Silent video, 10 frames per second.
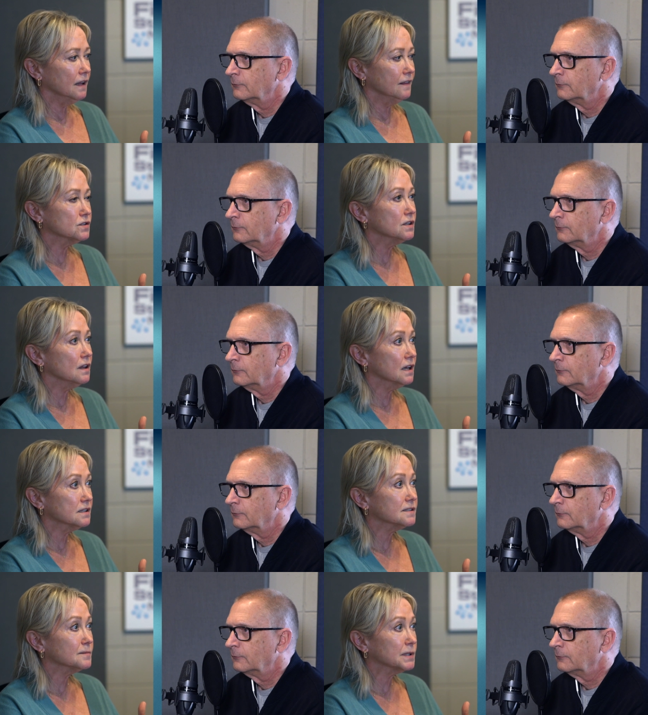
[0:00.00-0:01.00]
Speaker 1: And there's a lot of
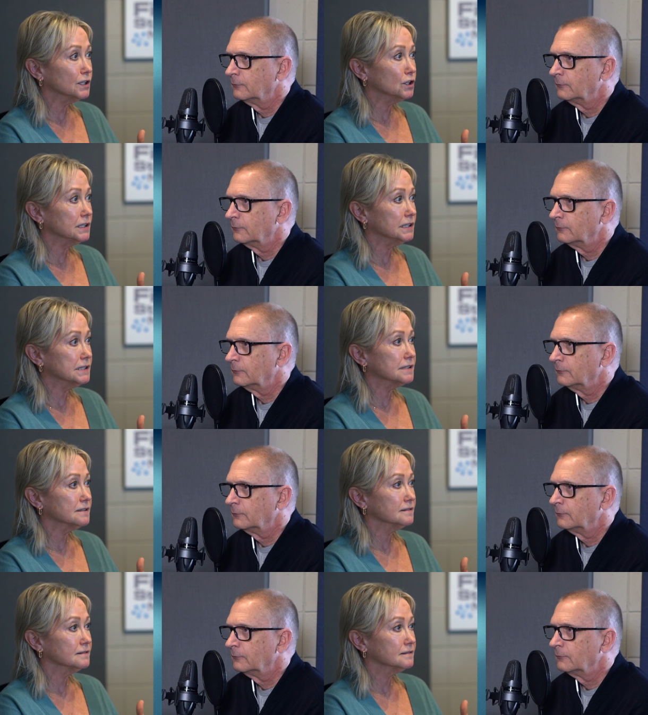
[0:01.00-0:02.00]

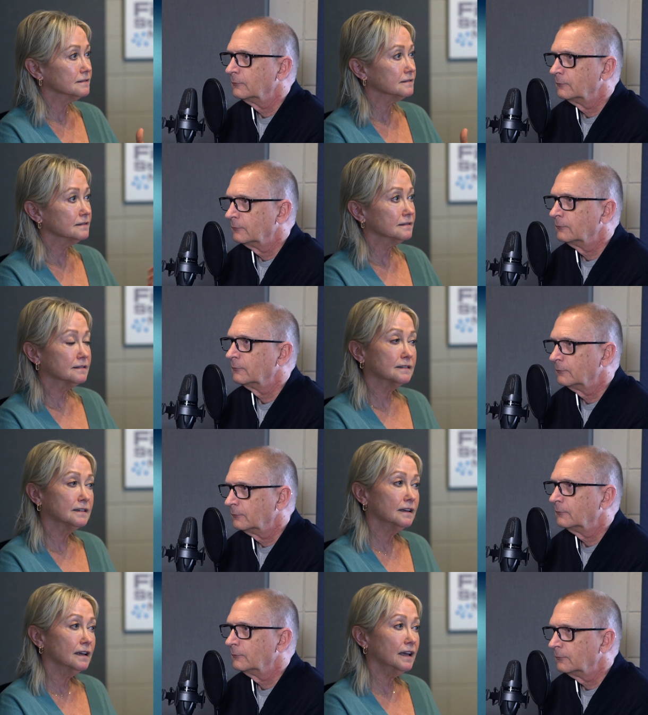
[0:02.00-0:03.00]
similarities.
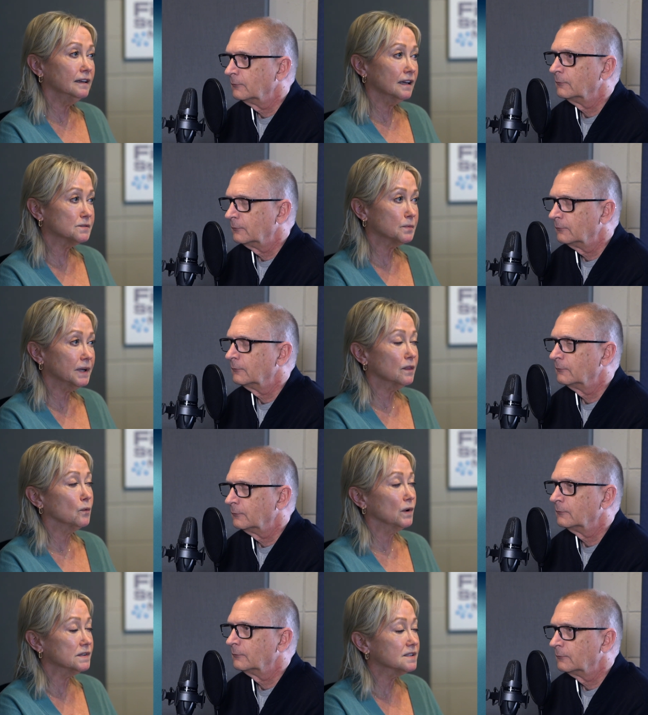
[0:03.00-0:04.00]
And guess what? The
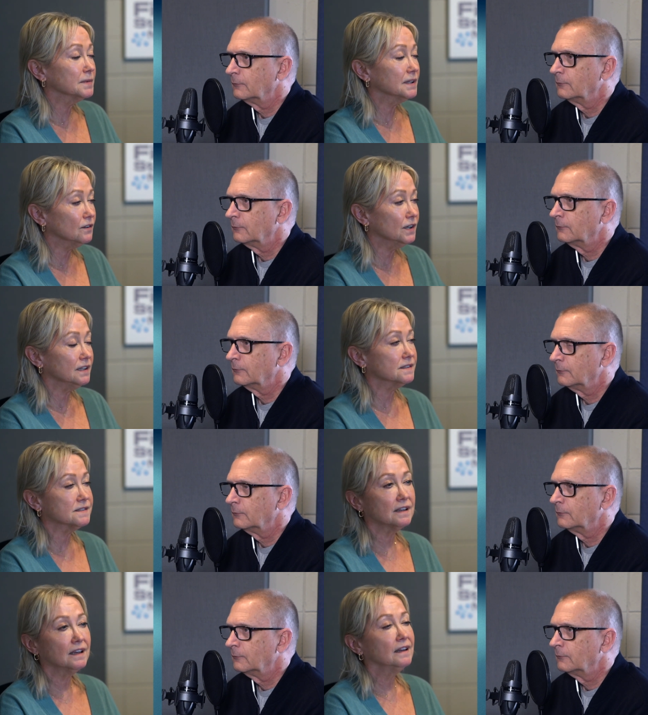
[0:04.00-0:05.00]
one similarity
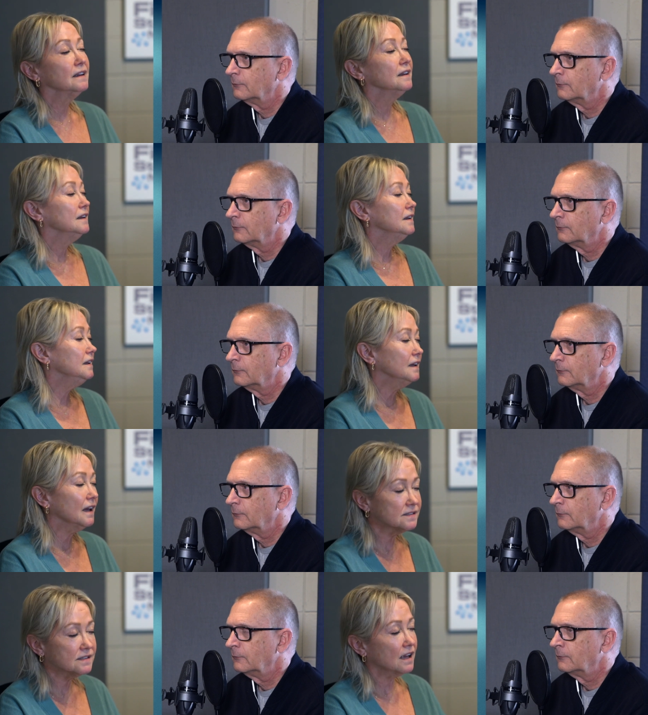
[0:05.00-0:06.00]
is he
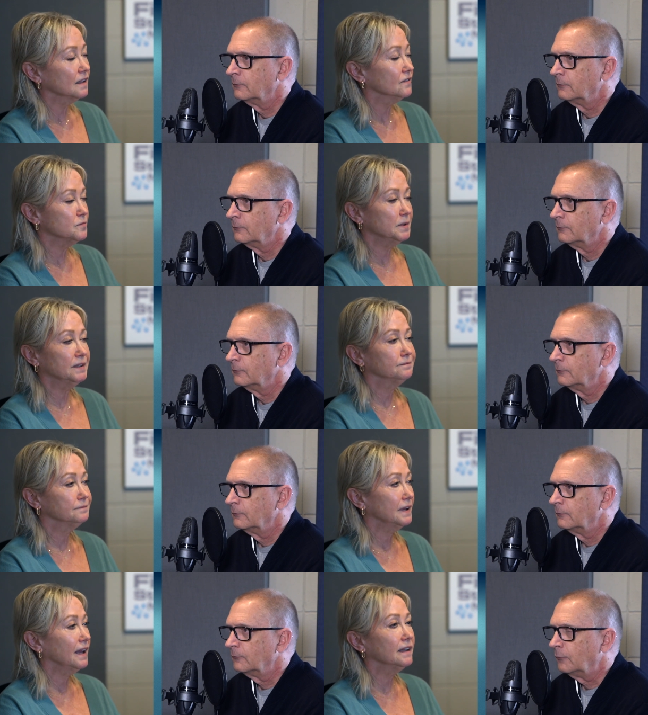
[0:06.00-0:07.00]
has not left me.
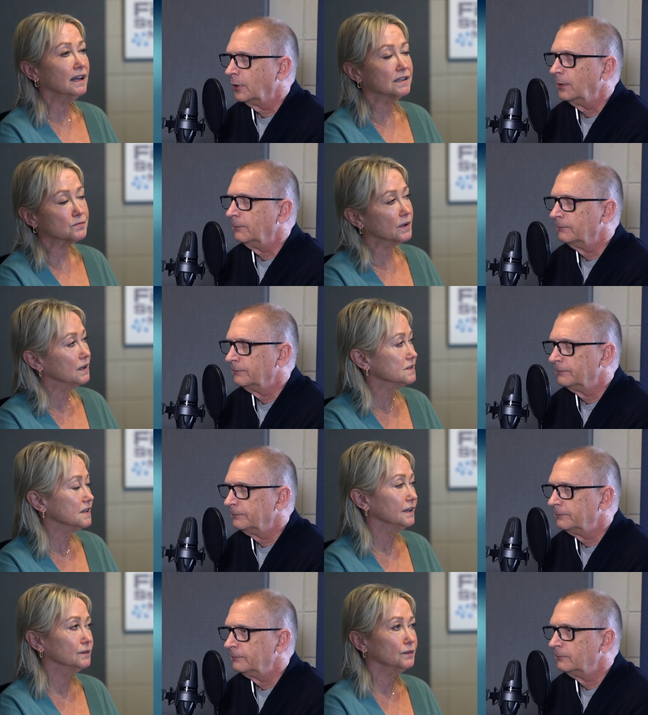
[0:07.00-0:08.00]
And right. guess what else
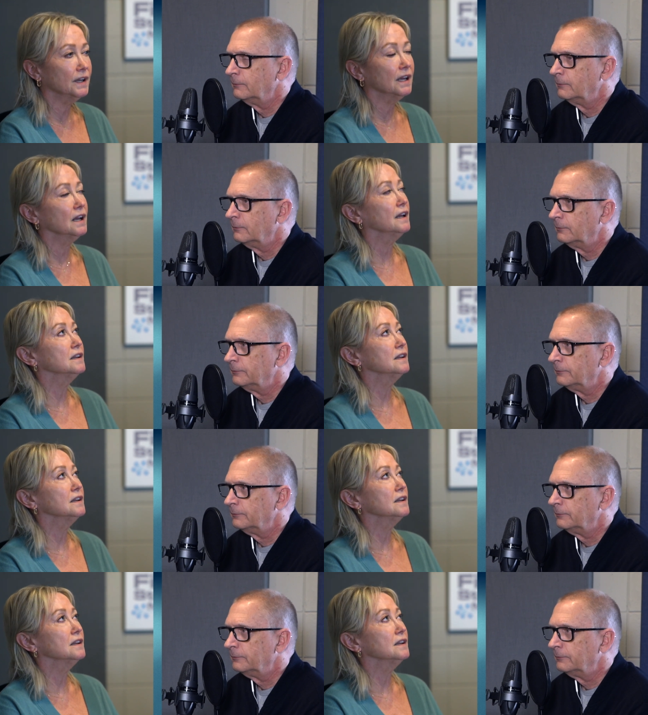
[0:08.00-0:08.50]
I learned and I